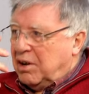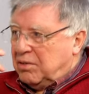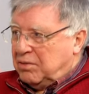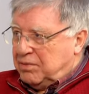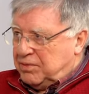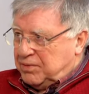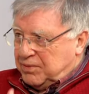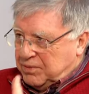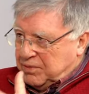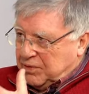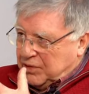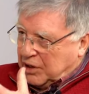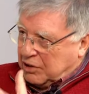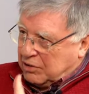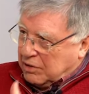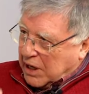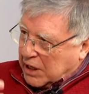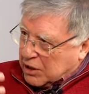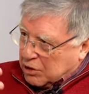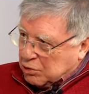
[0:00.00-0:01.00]
of the
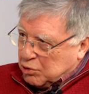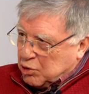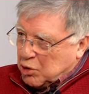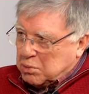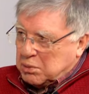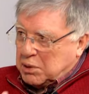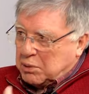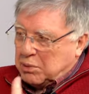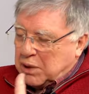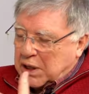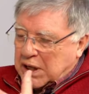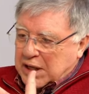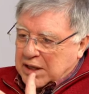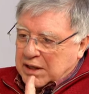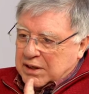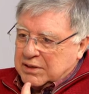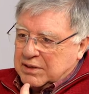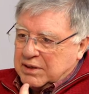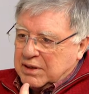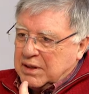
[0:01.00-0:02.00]
Greco Roman
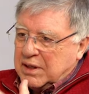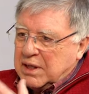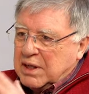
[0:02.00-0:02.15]
world,